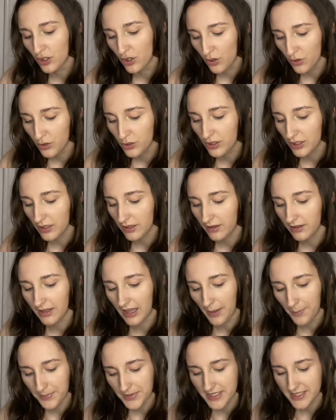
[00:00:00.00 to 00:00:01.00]
good
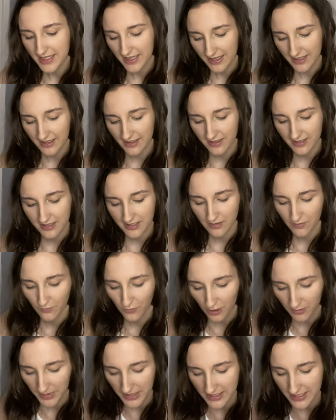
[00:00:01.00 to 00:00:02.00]
lipsticks
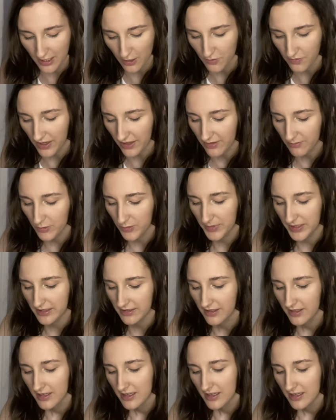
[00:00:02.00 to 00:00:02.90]
for myself at the moment.